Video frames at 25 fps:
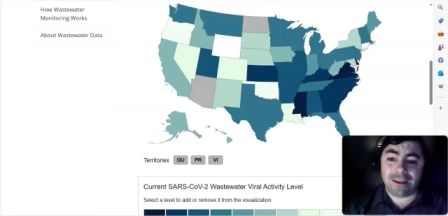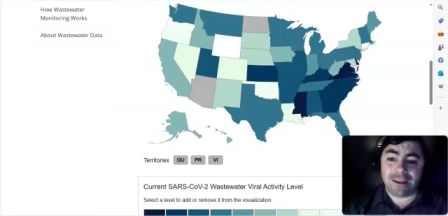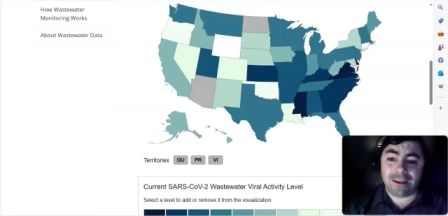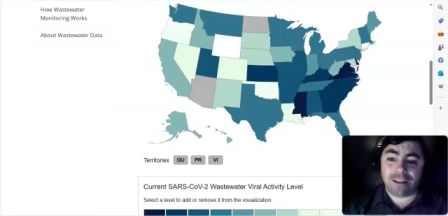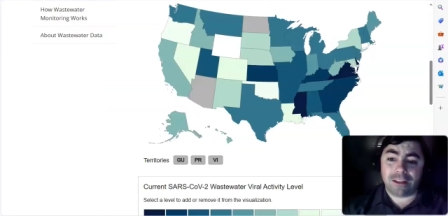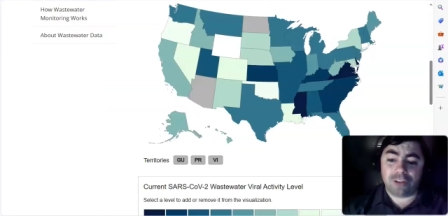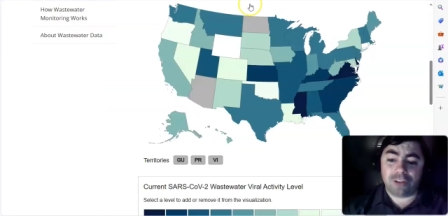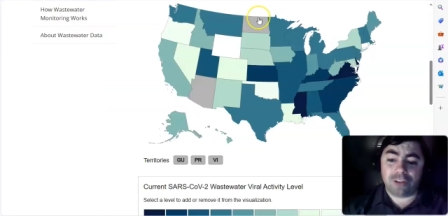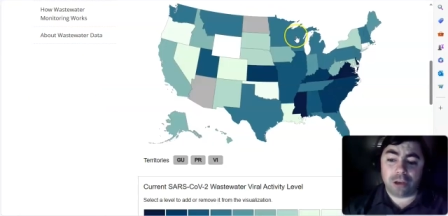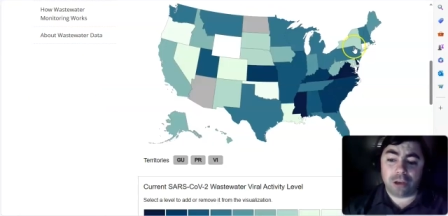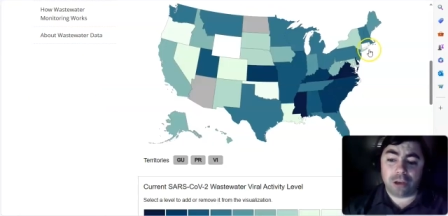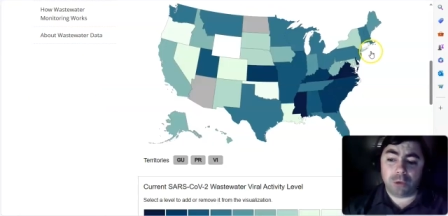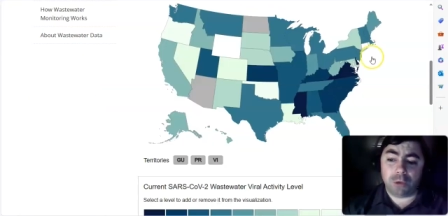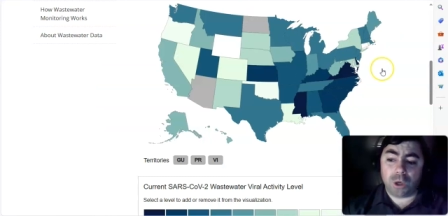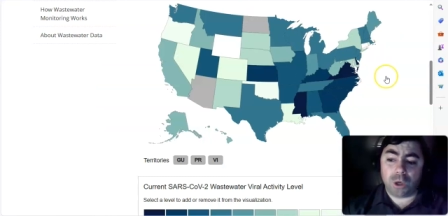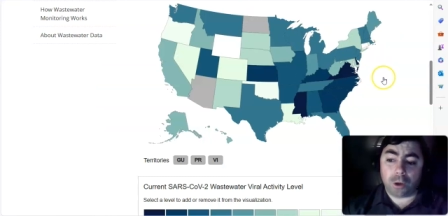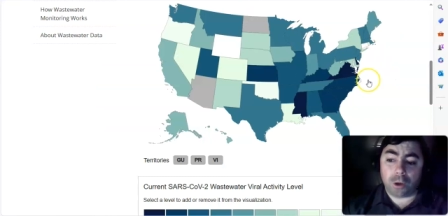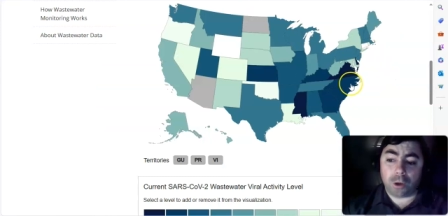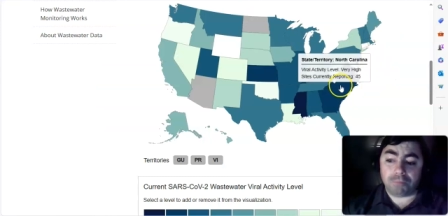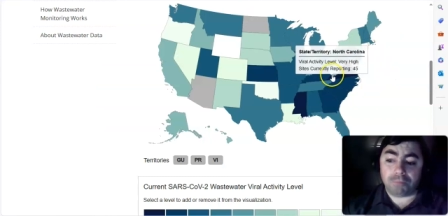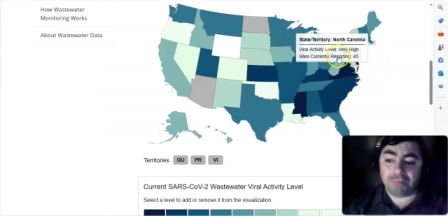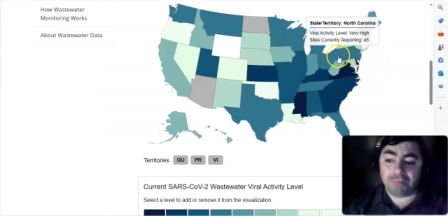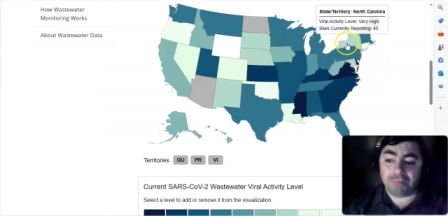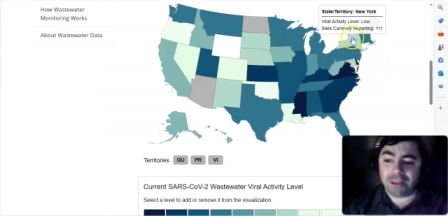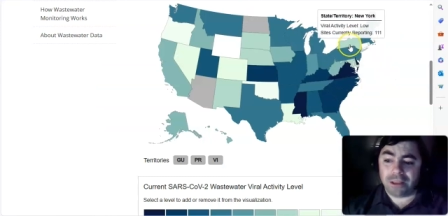continuing
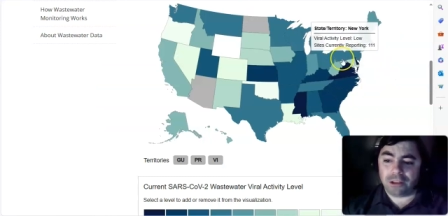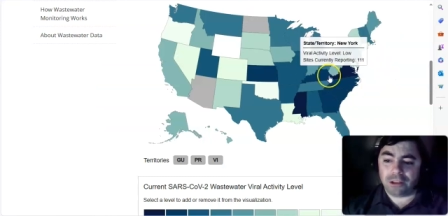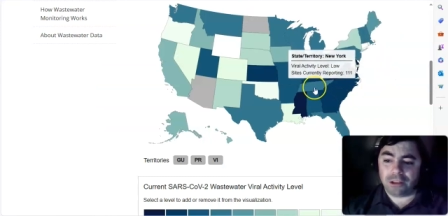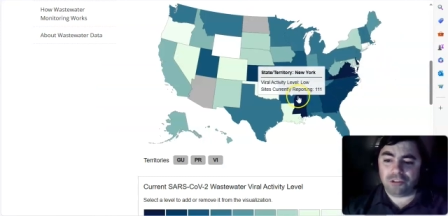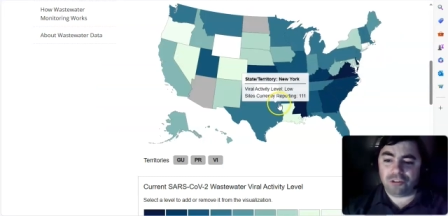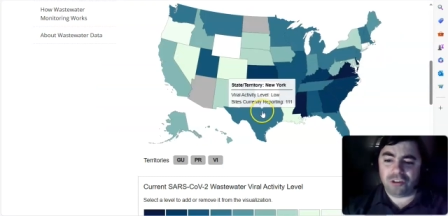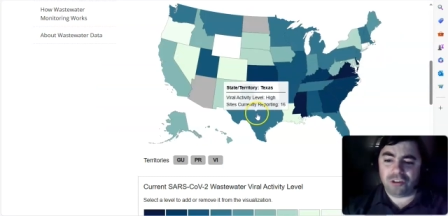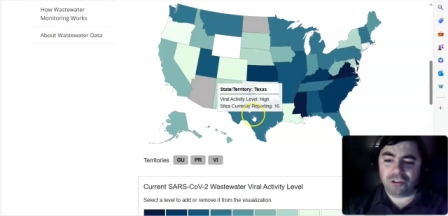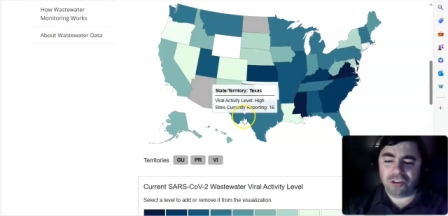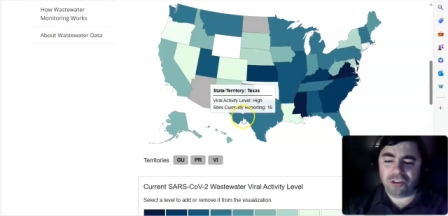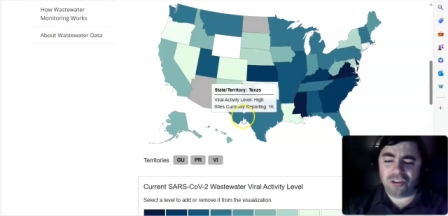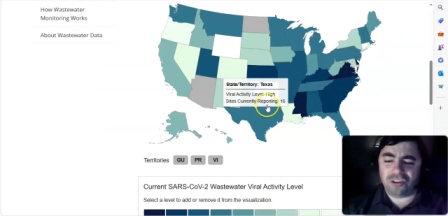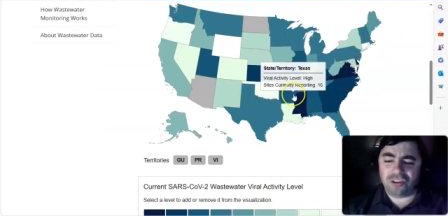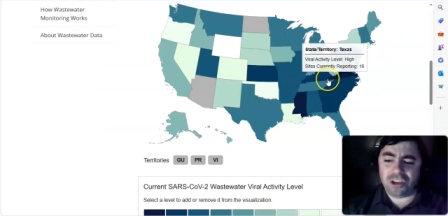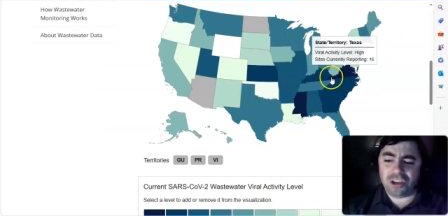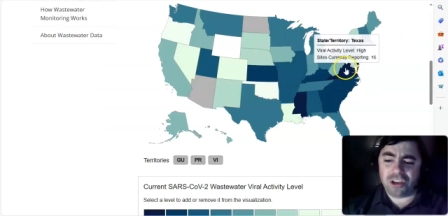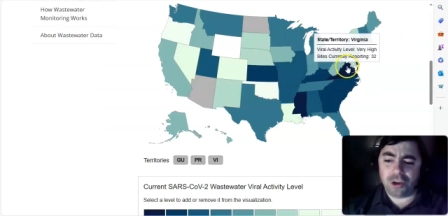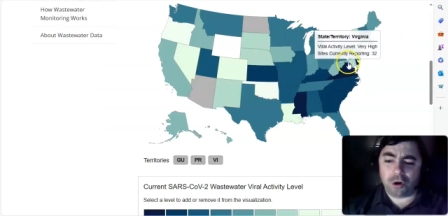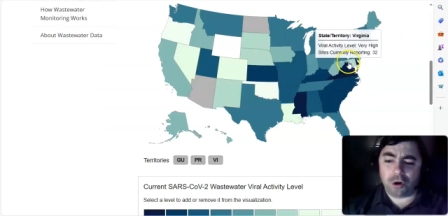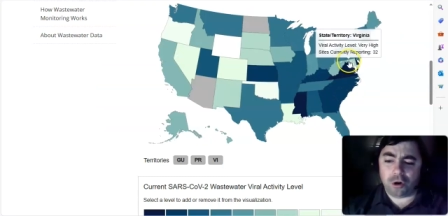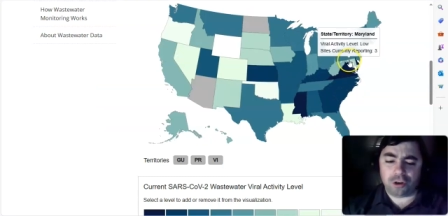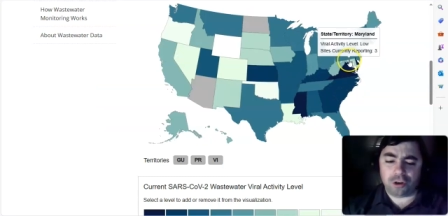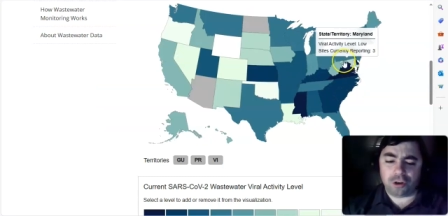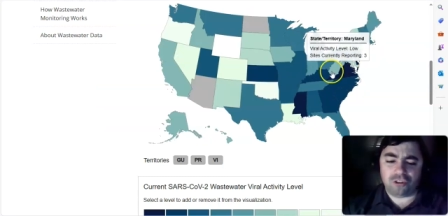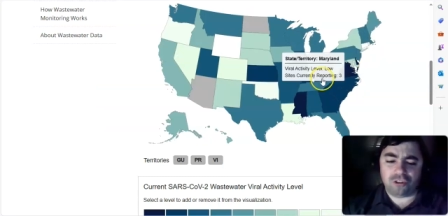on. You can see
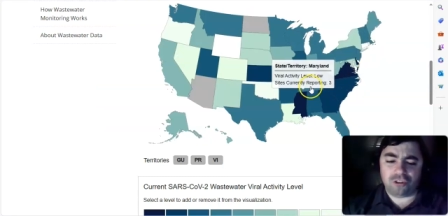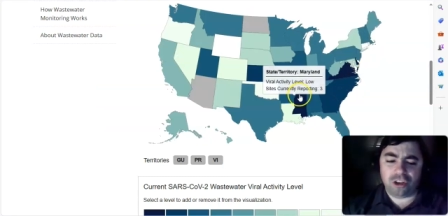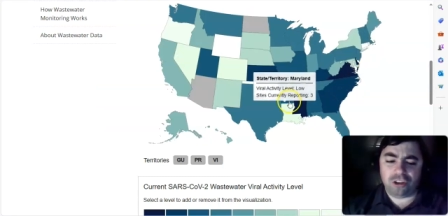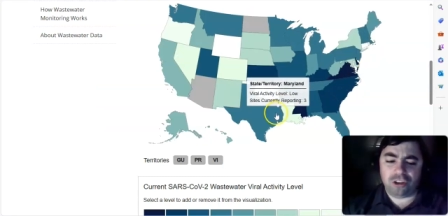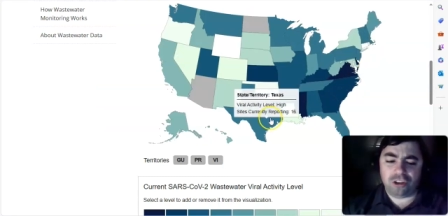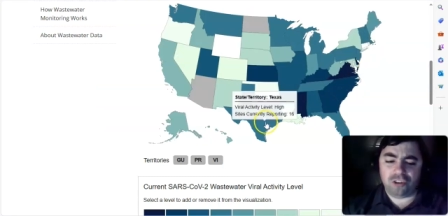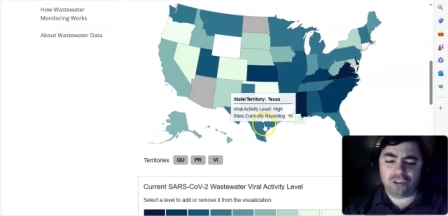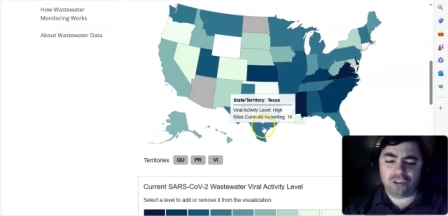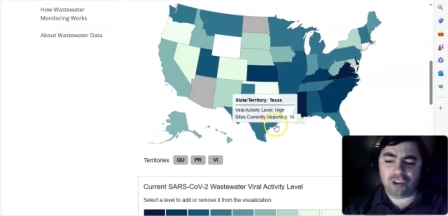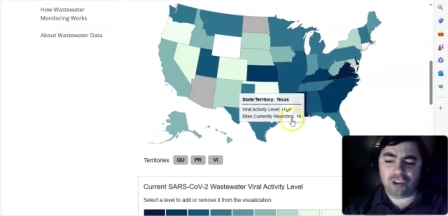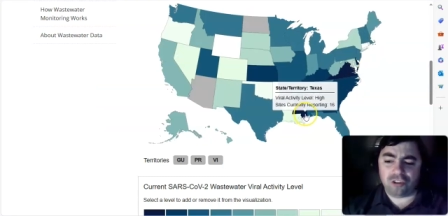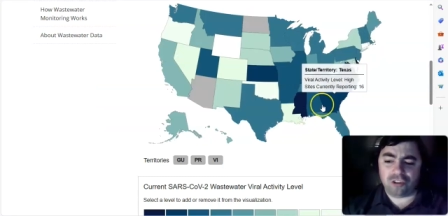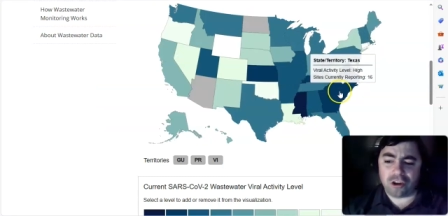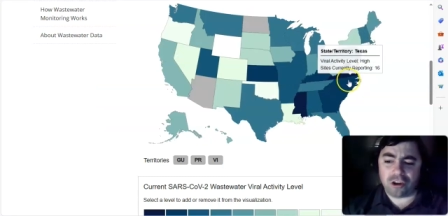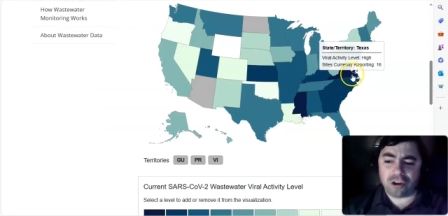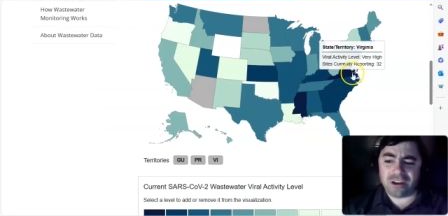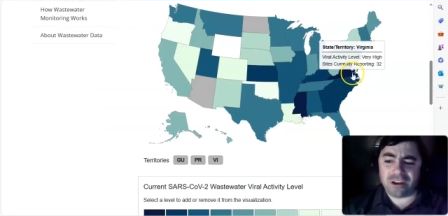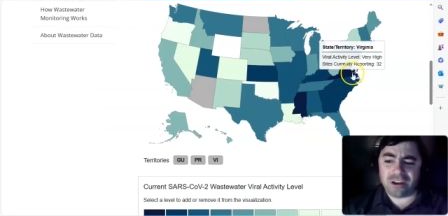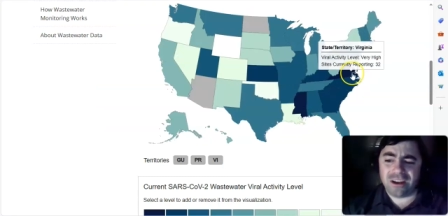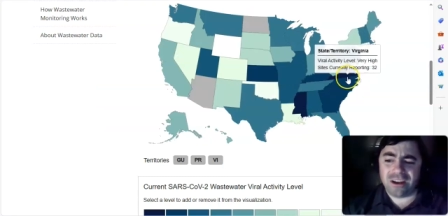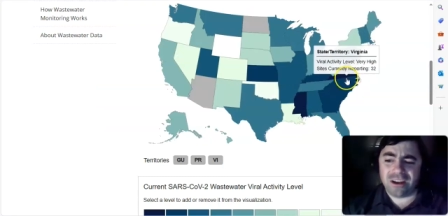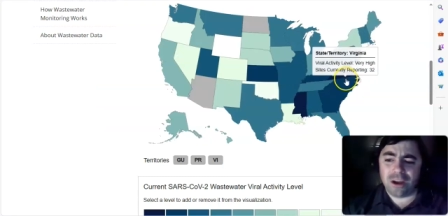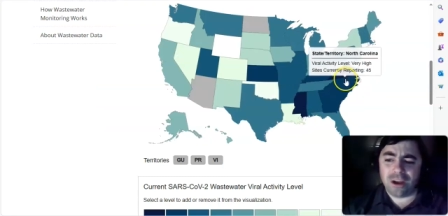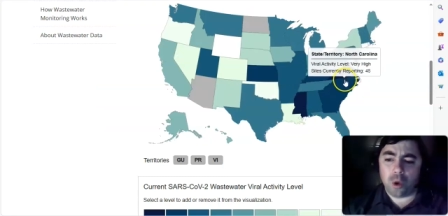here on the CDC site,